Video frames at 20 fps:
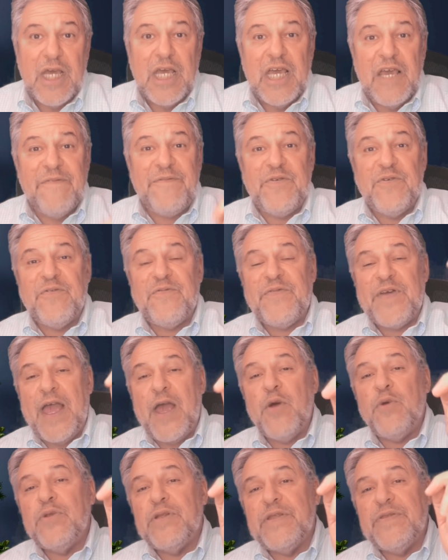If you
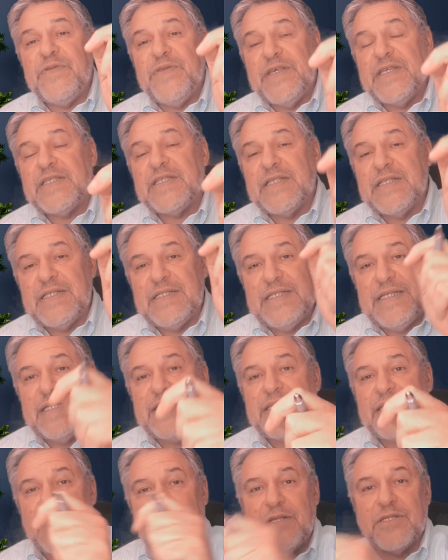found this
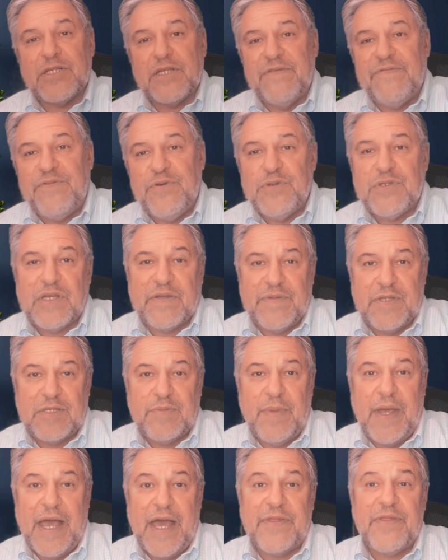details confusing of this
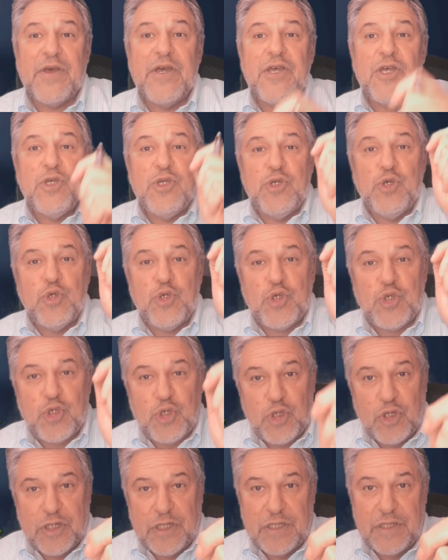math, you
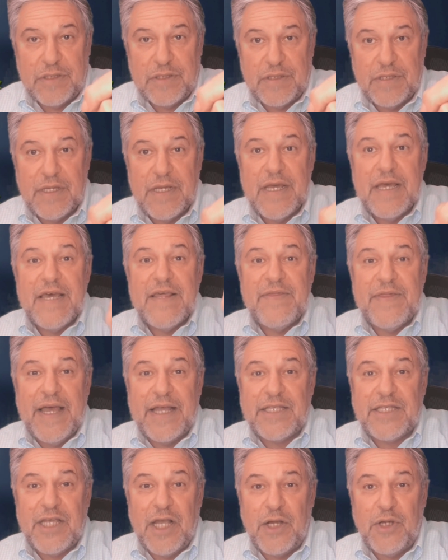should.
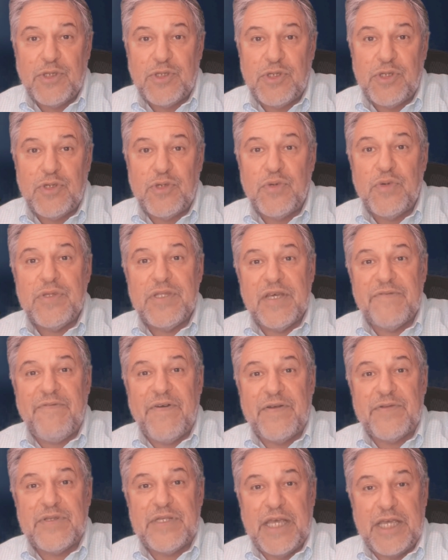That tells you the
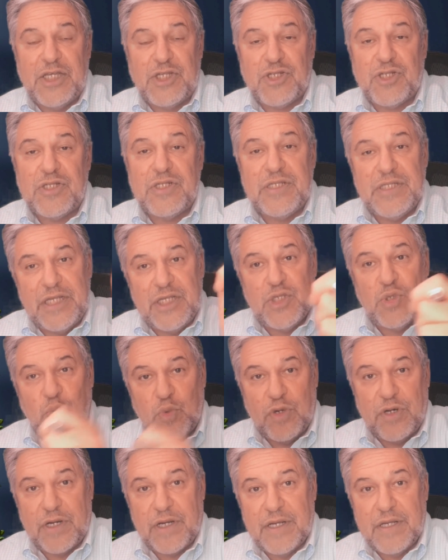foundation needs
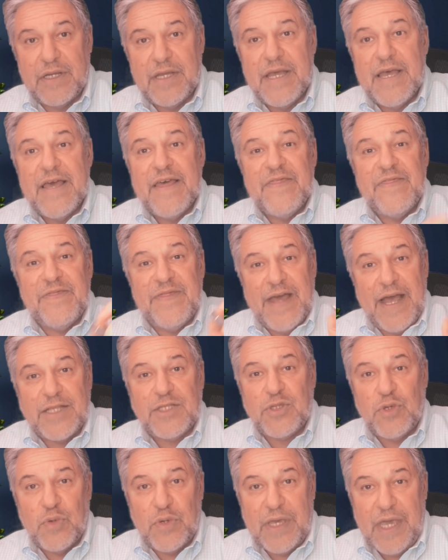work.
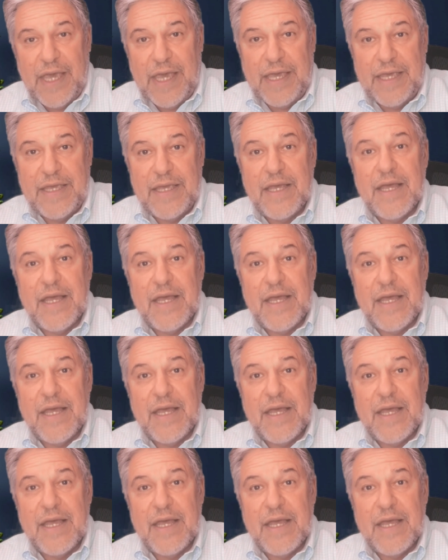That's okay.